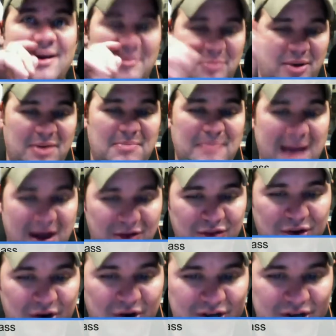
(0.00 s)
but
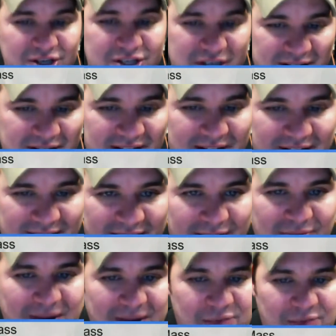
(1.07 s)
malnourished and like
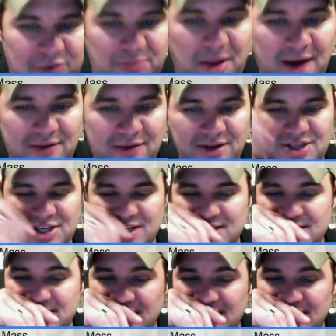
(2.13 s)
rife with poverty chicks,